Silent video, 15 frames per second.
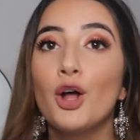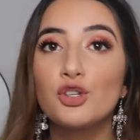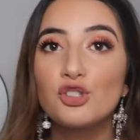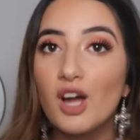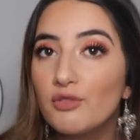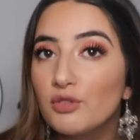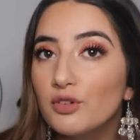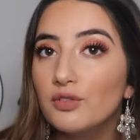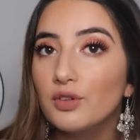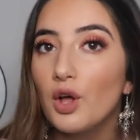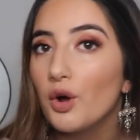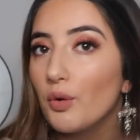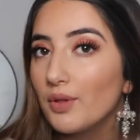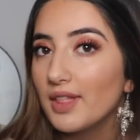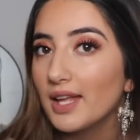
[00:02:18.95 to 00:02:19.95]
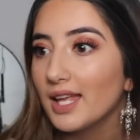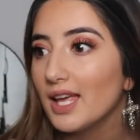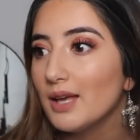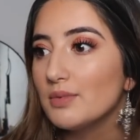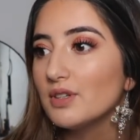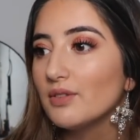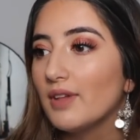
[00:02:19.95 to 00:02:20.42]
travel vlog with like
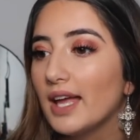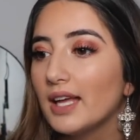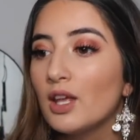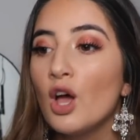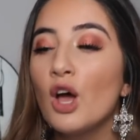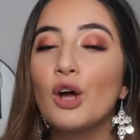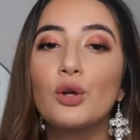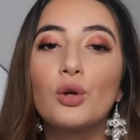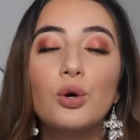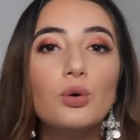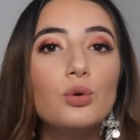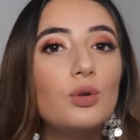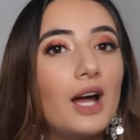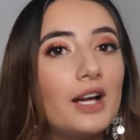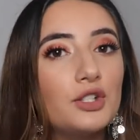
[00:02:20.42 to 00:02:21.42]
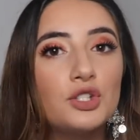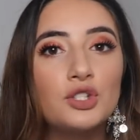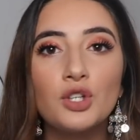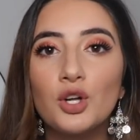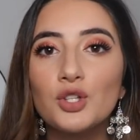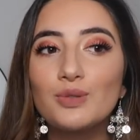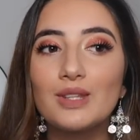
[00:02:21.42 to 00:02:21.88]
heaps of like cool ass
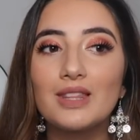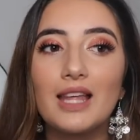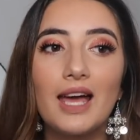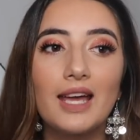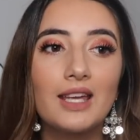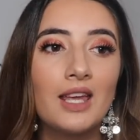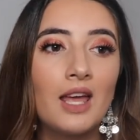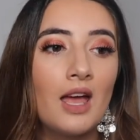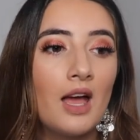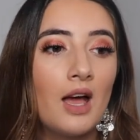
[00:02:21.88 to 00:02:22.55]
shots with like,